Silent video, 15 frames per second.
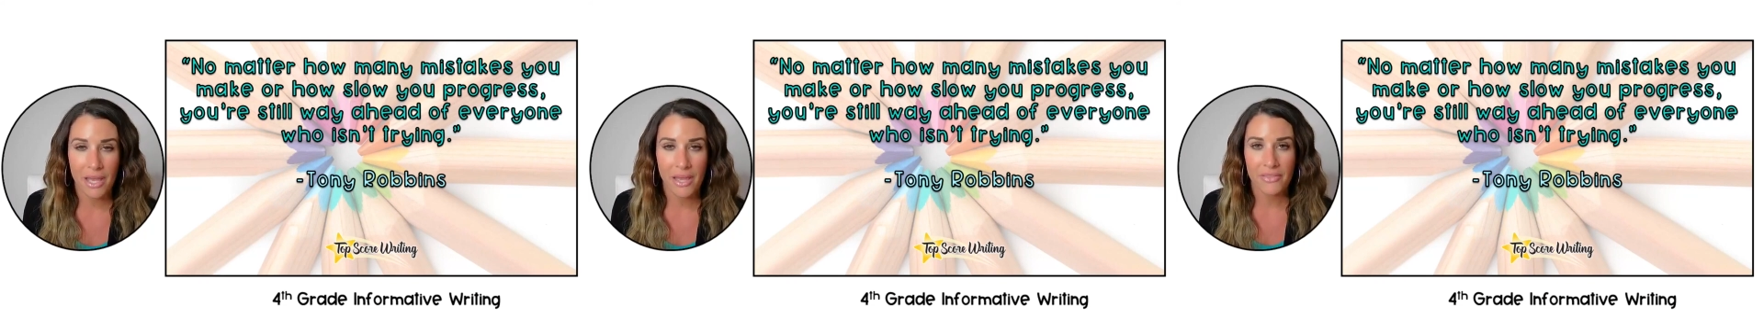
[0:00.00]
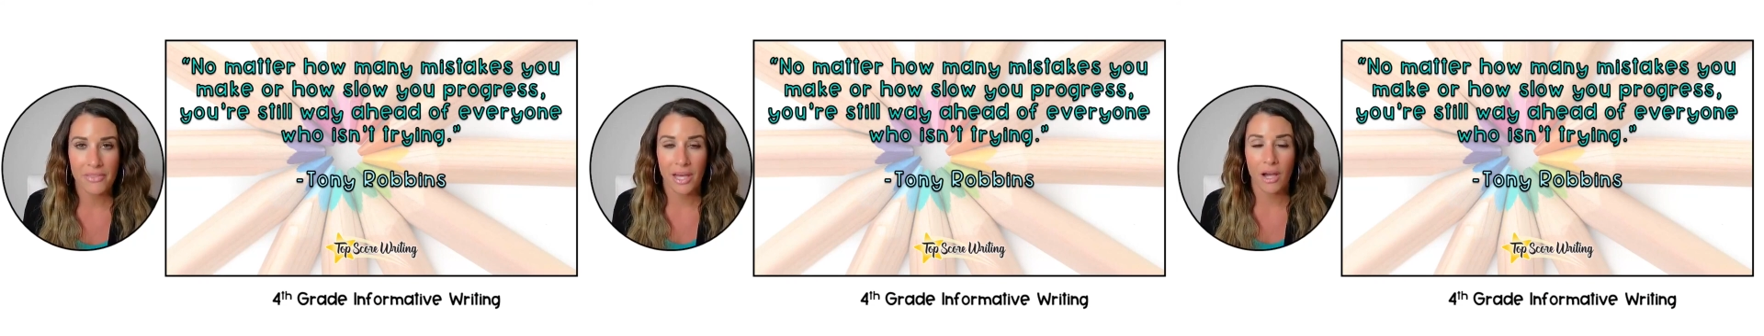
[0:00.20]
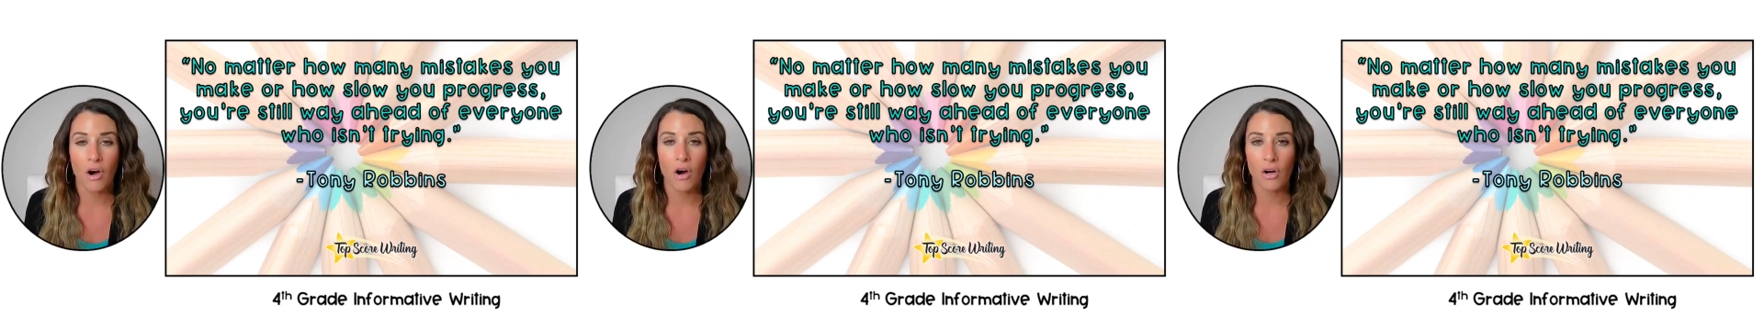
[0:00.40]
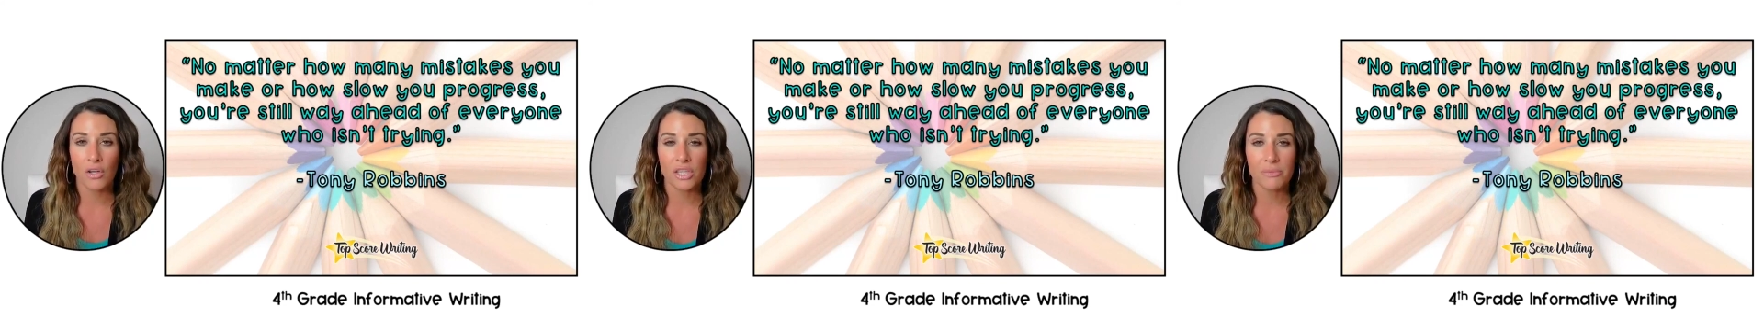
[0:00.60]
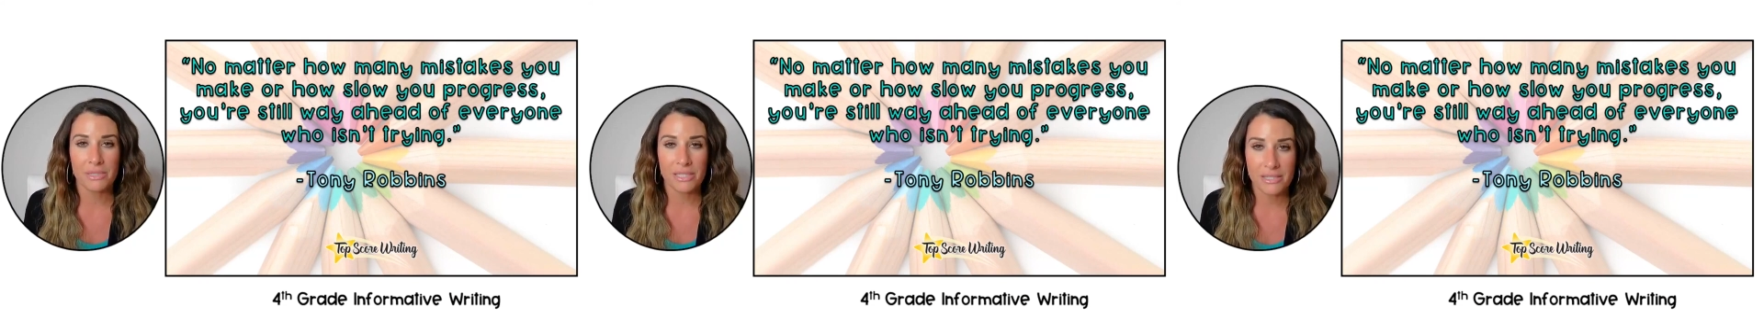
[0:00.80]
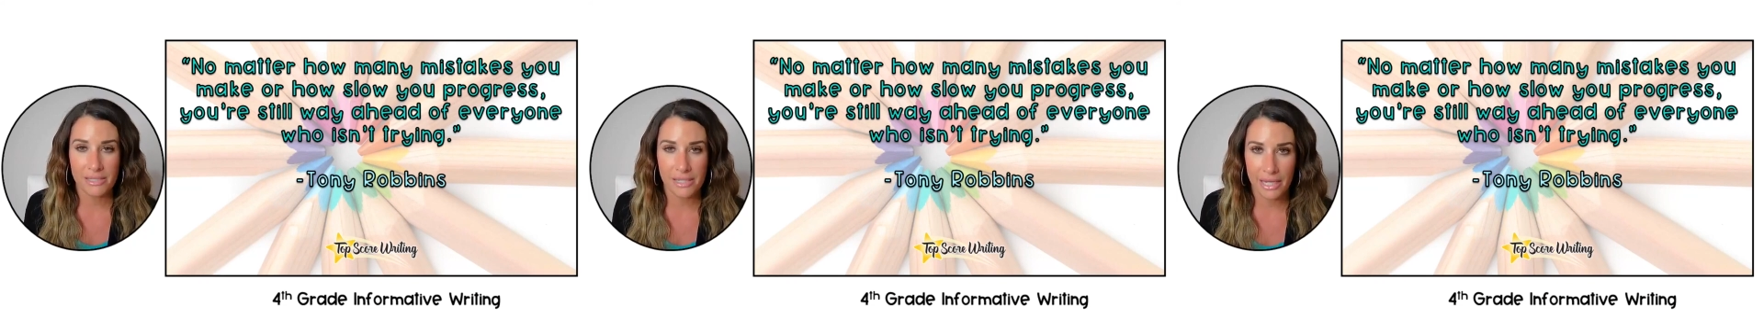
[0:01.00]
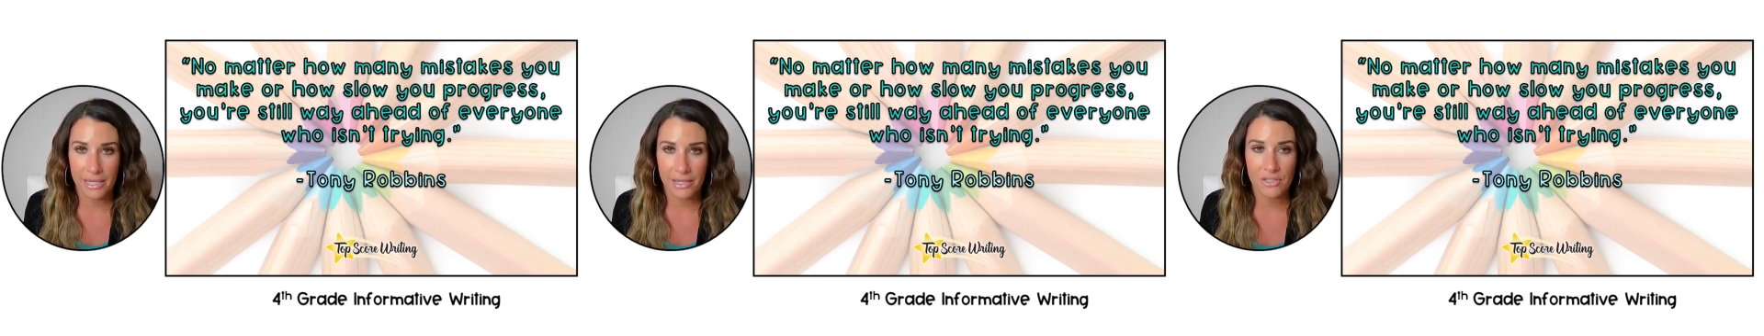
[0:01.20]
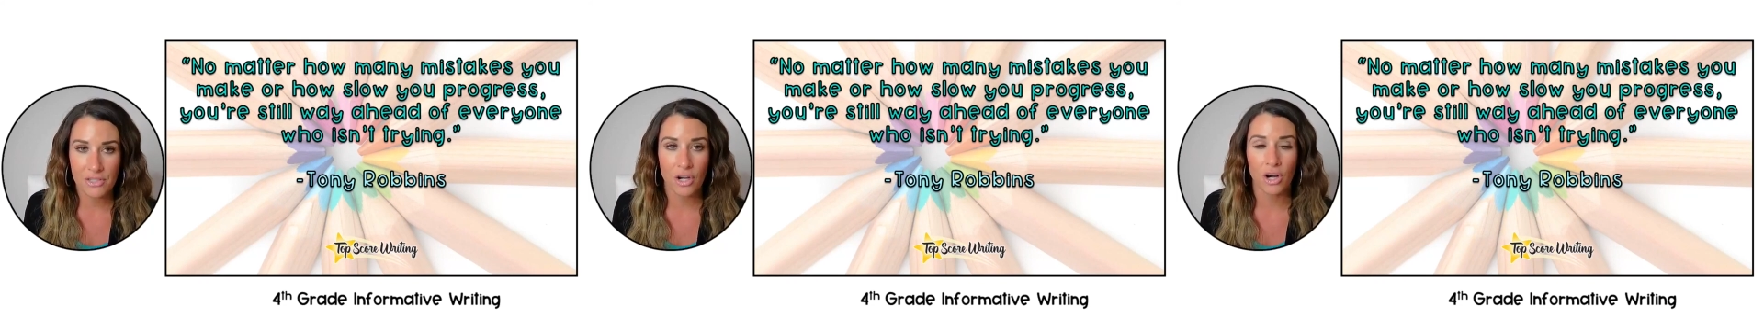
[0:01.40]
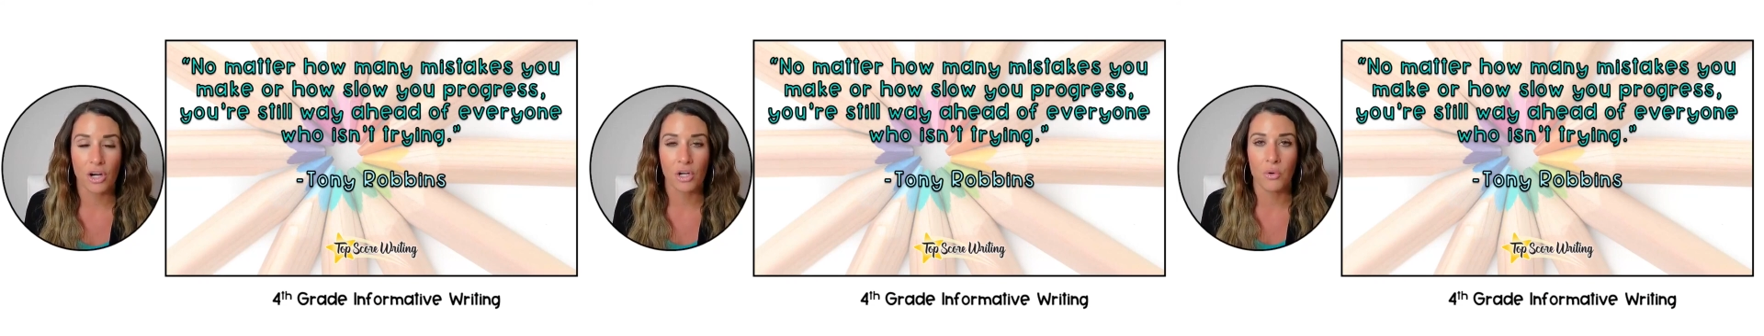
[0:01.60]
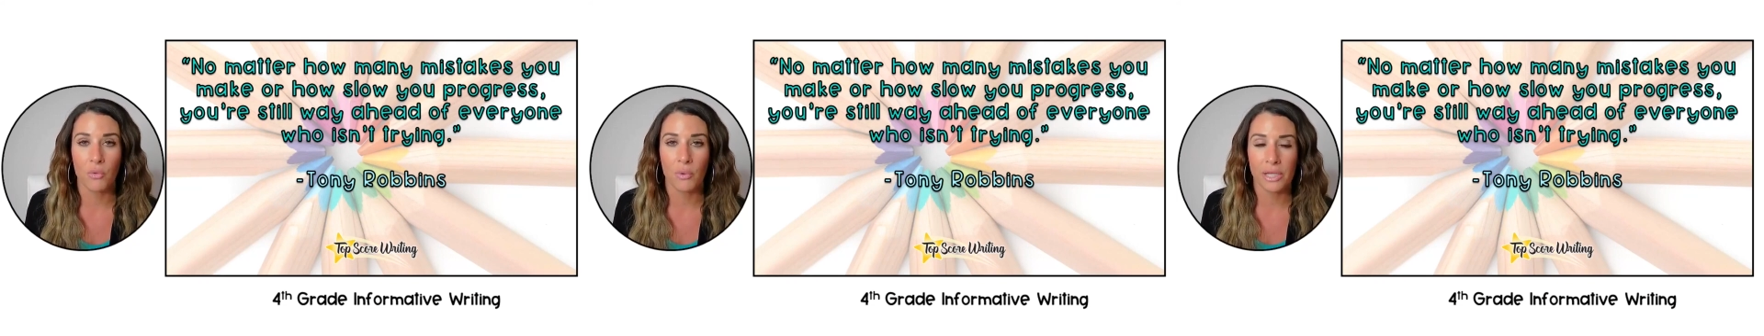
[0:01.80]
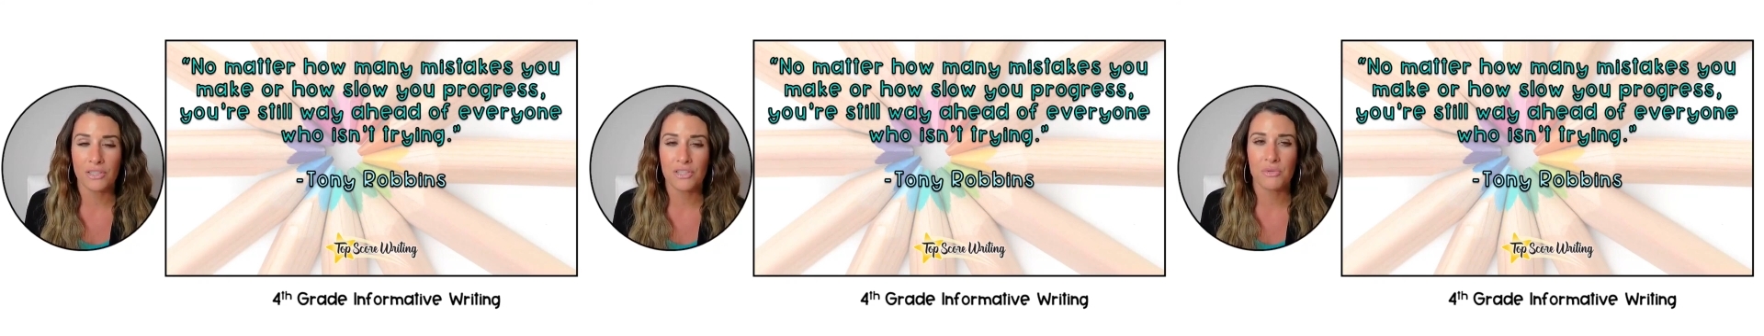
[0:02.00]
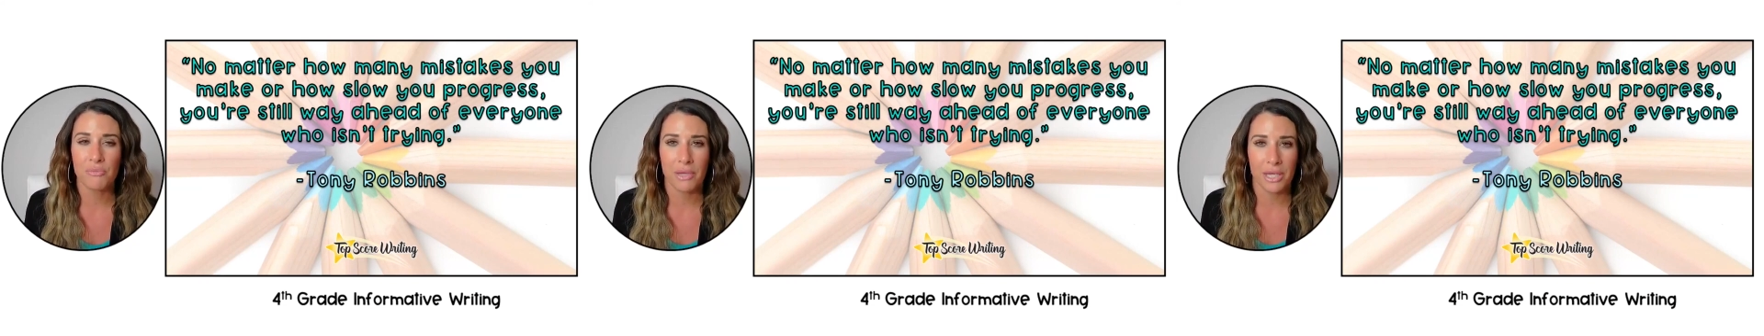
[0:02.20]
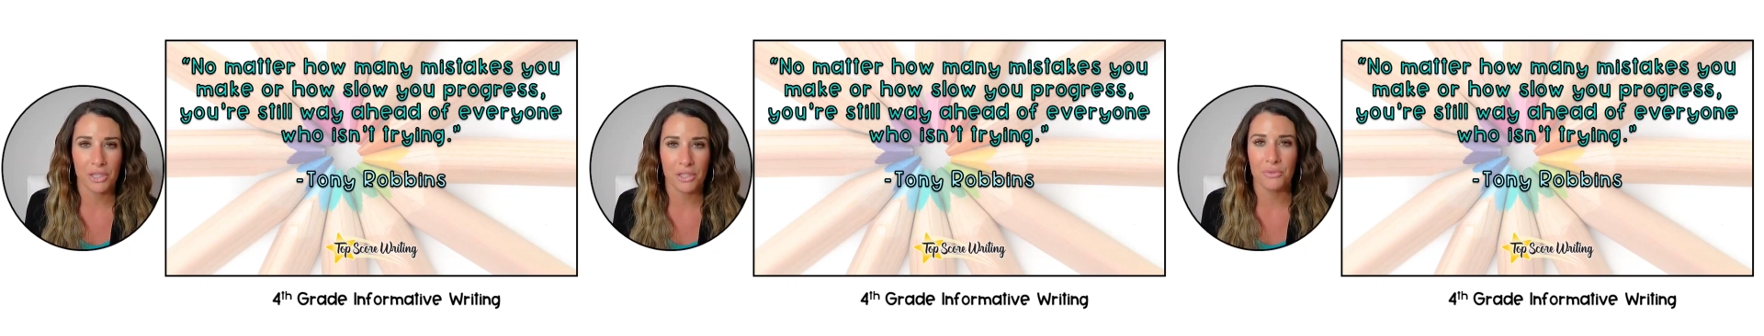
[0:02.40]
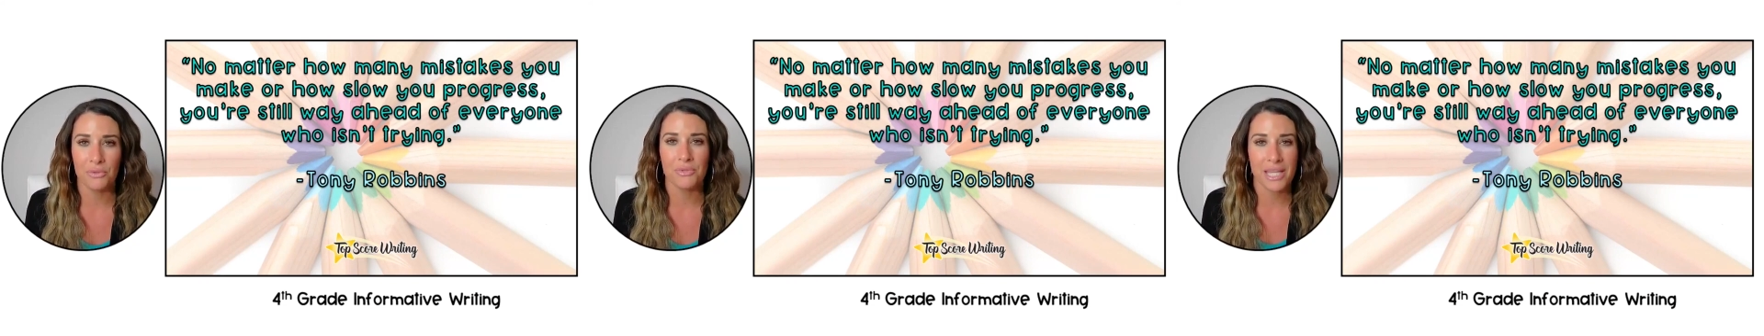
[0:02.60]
that all the mistakes are going to make you